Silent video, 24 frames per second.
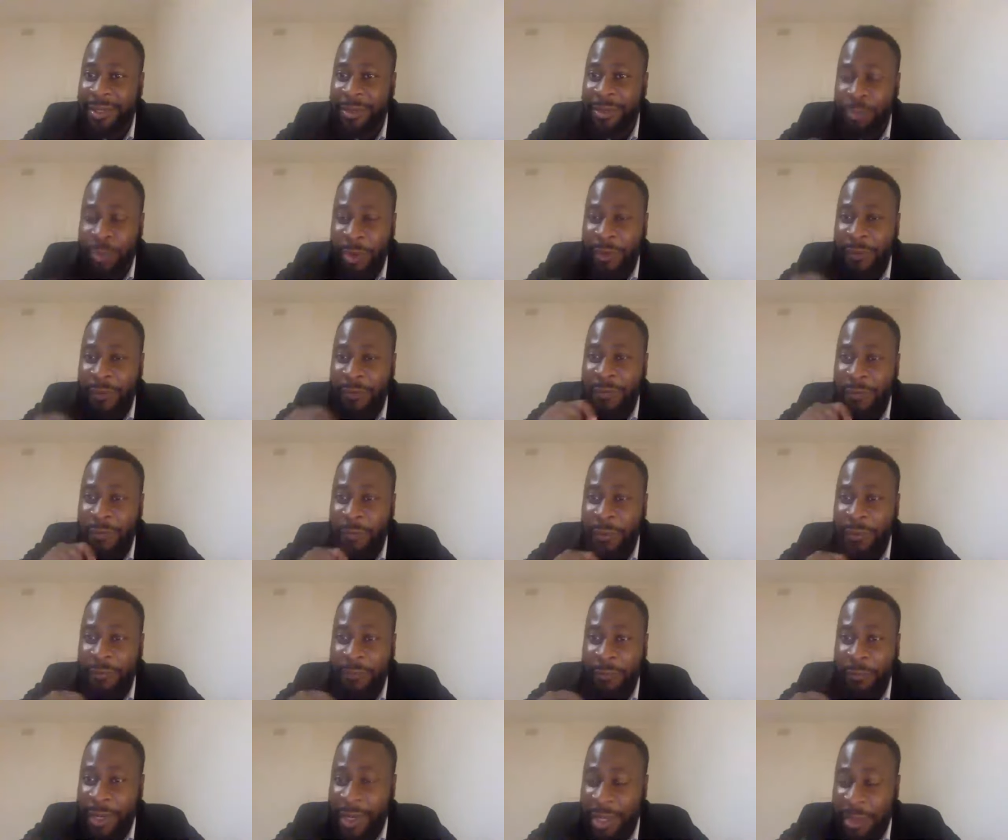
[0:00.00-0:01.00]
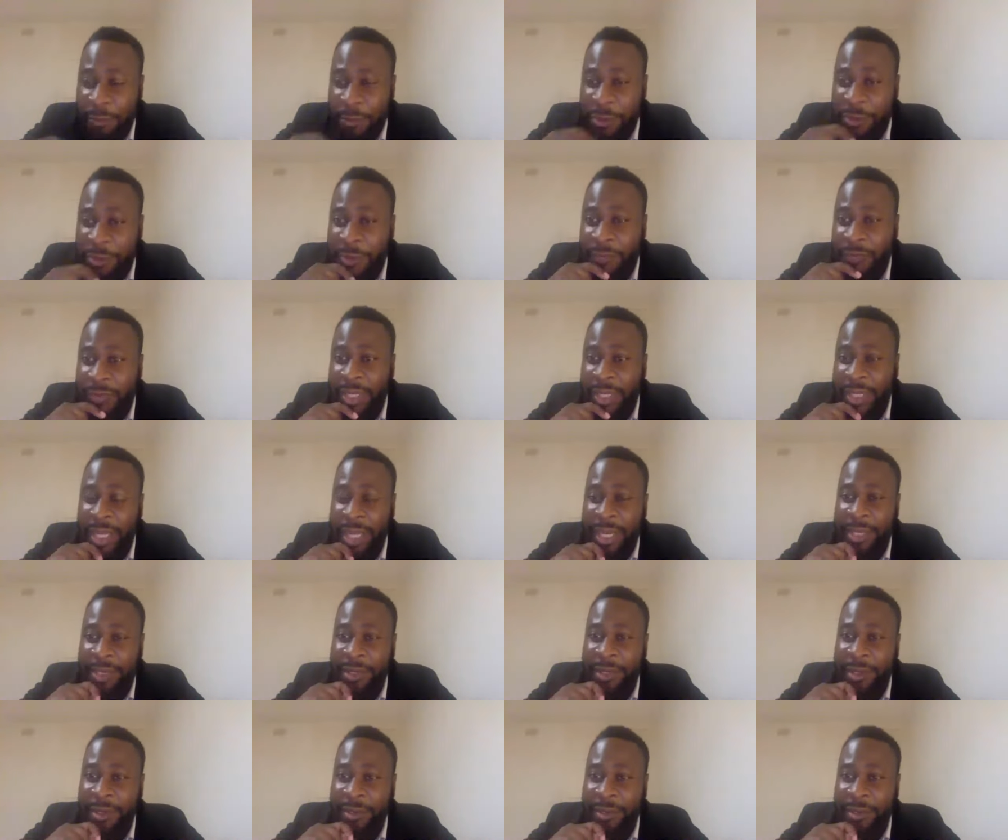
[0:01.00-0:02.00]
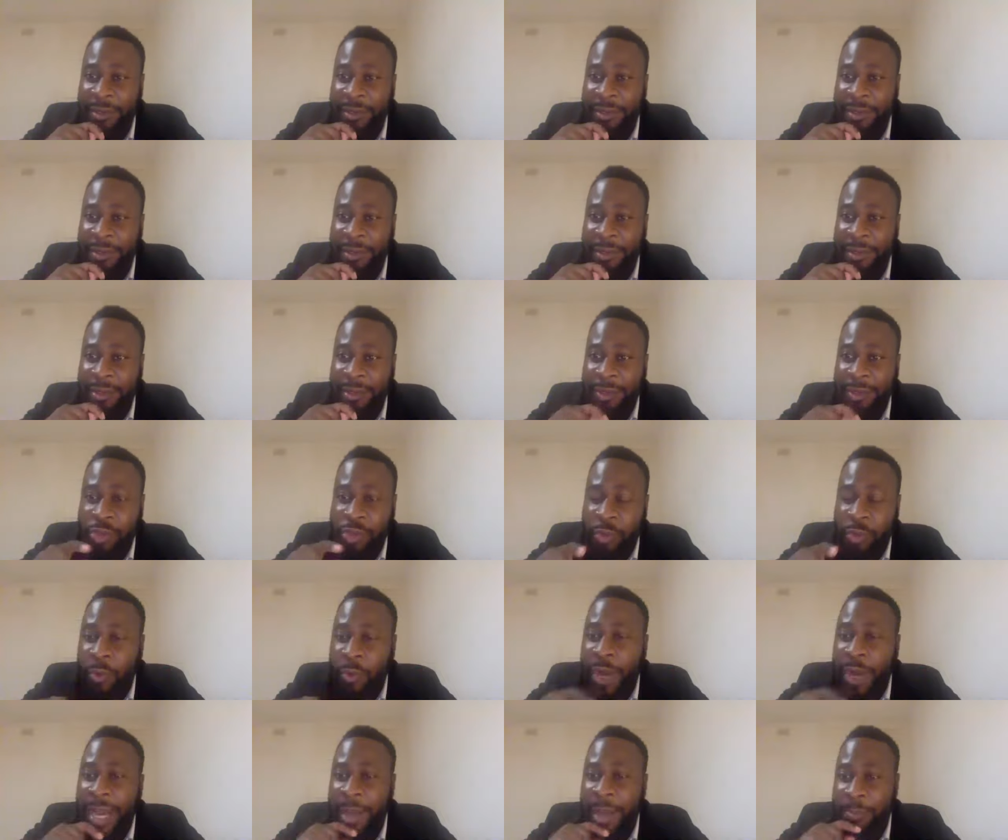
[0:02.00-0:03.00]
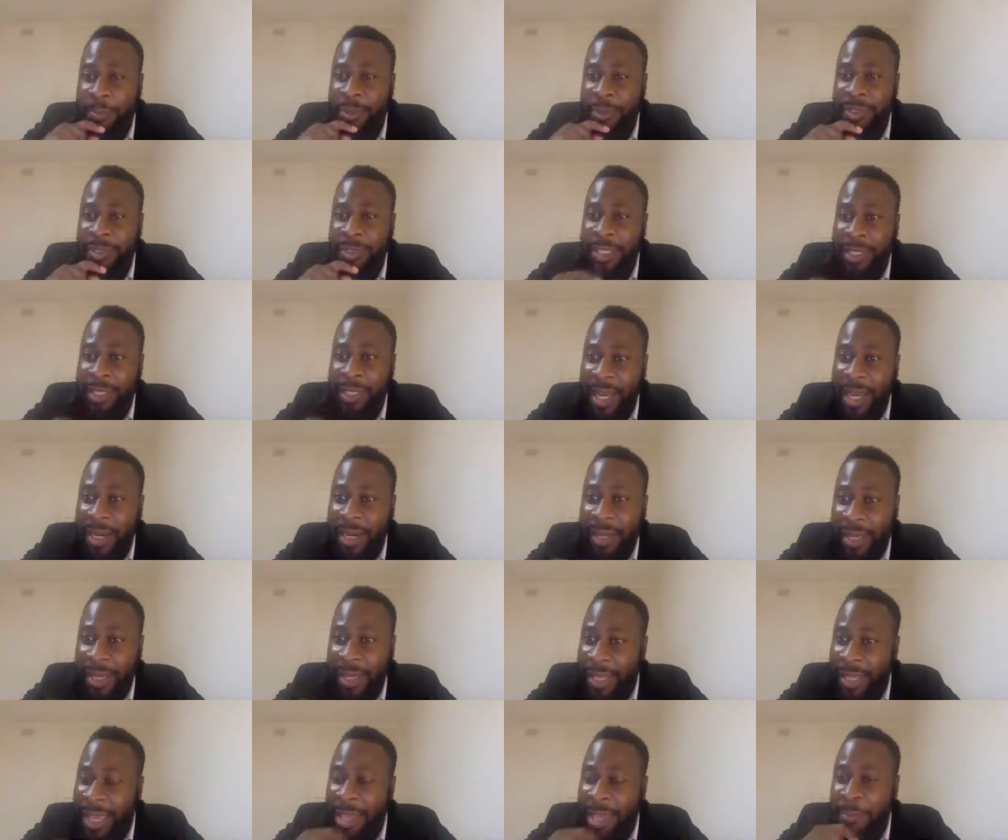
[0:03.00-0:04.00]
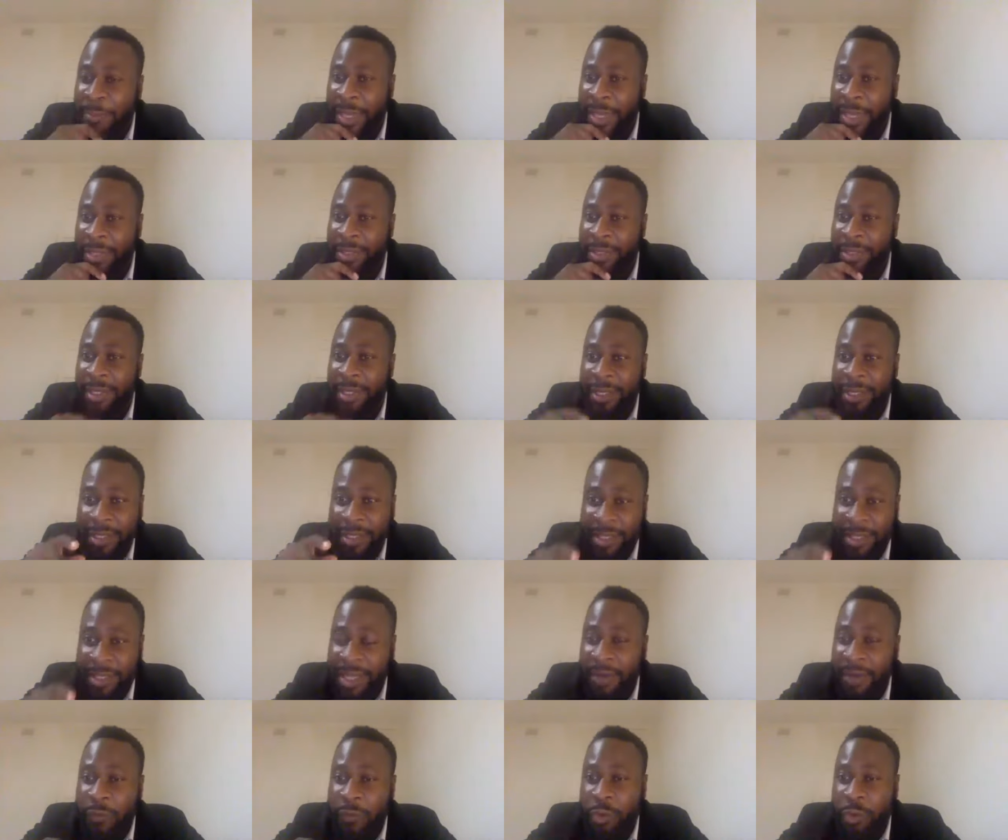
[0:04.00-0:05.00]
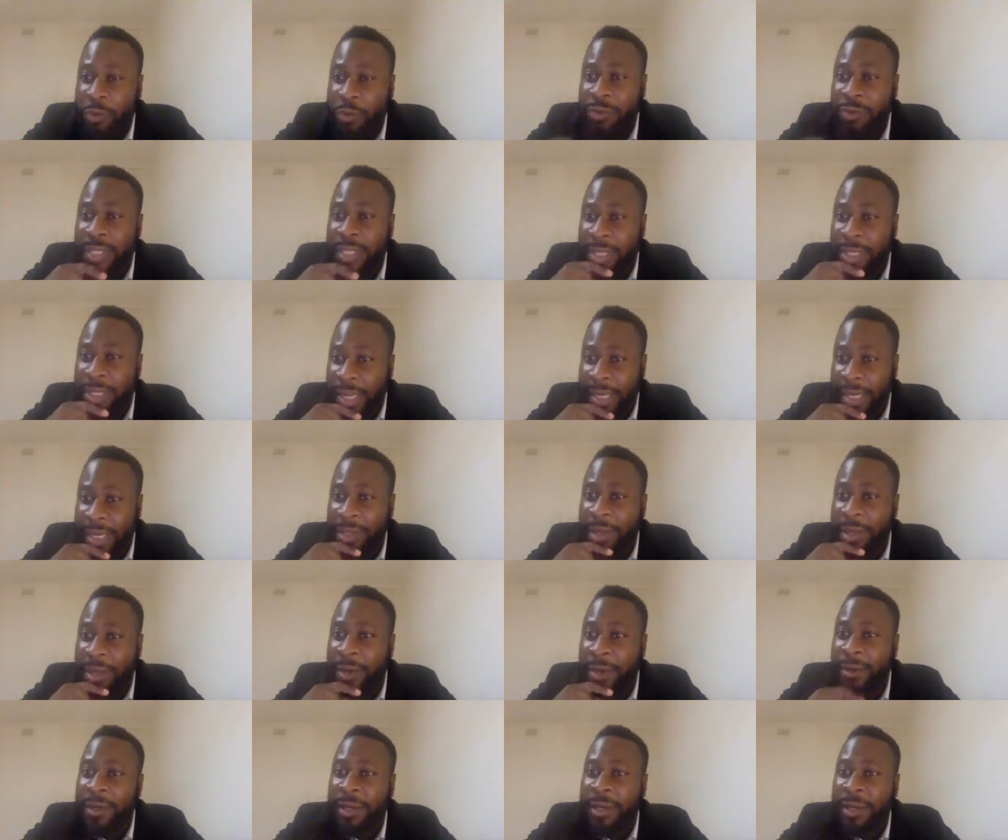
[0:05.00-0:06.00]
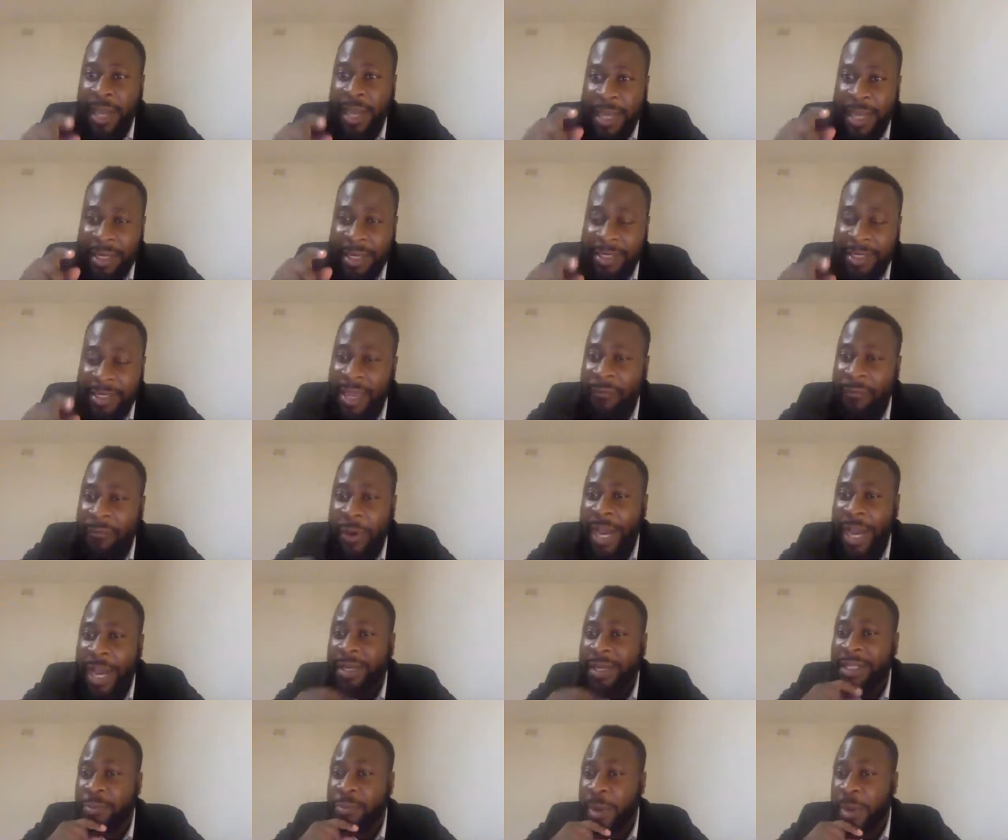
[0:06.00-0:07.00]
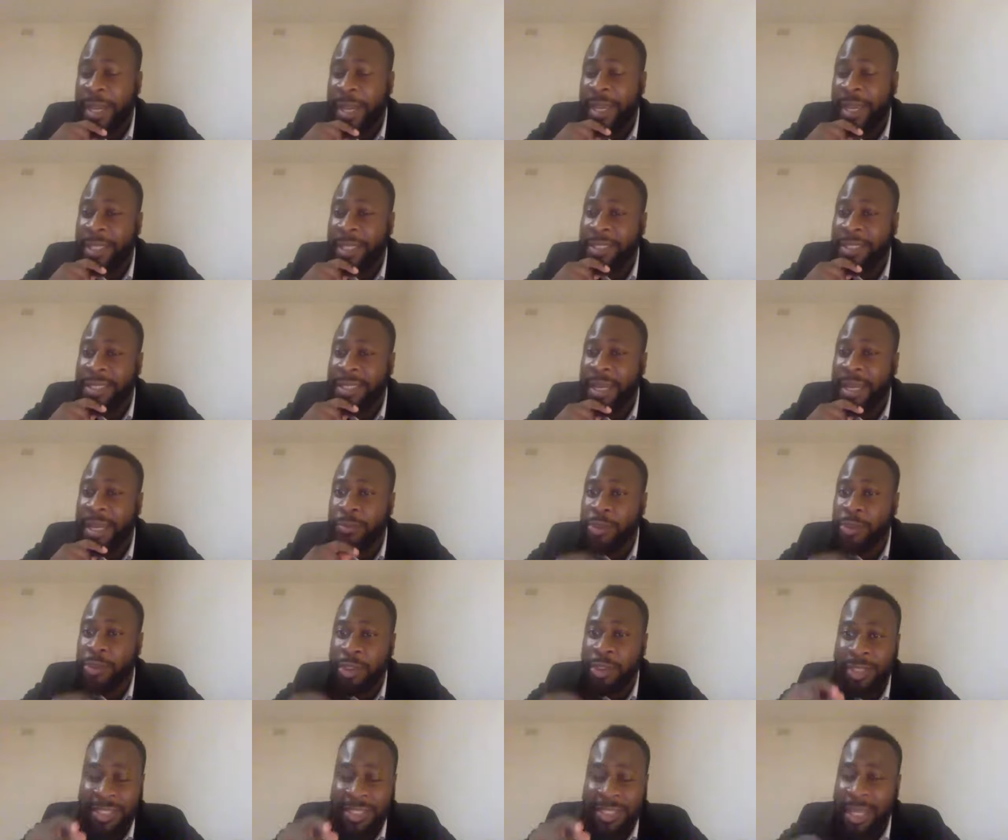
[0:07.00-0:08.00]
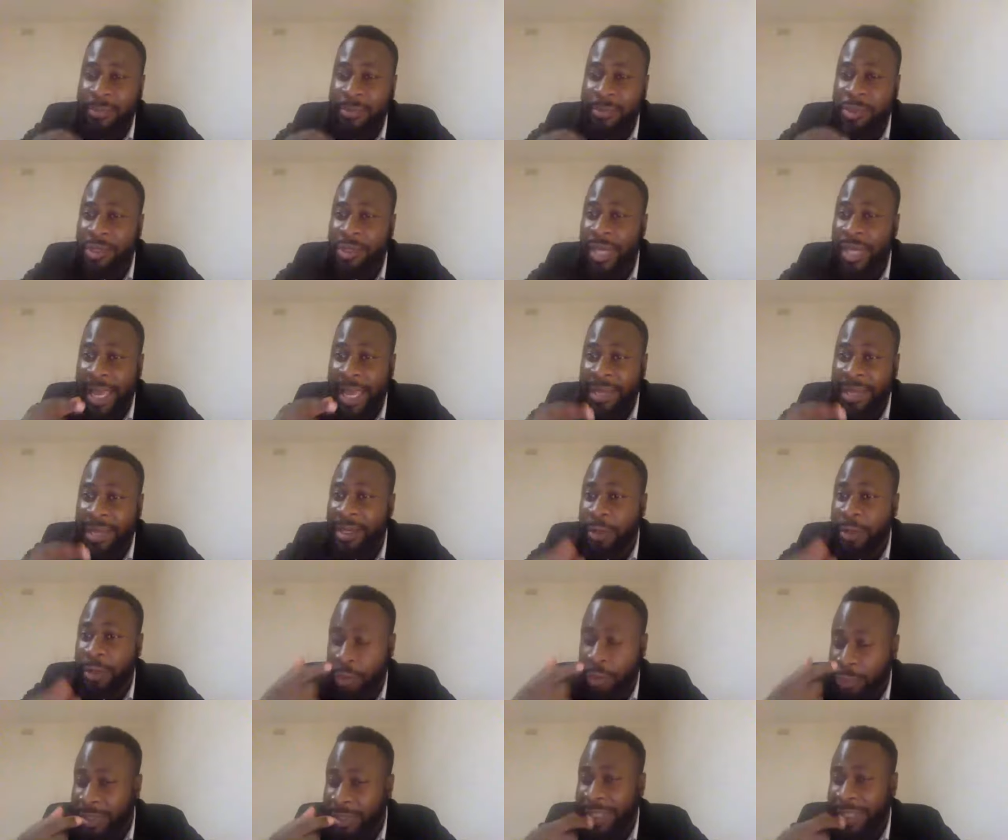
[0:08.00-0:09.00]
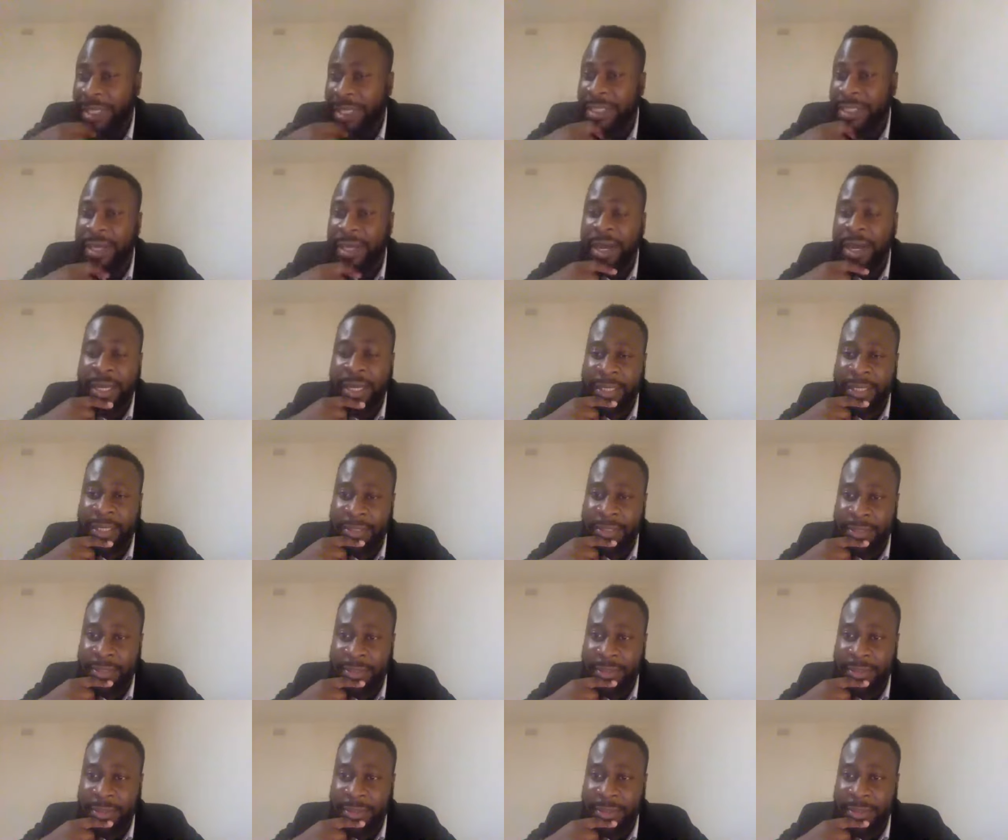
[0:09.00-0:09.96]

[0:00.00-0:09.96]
with, with when he was with Delilah. So what happened? Delilah came in. The devil used Delilah, and the devil had his way against Samson. Samson ended losing his eyes.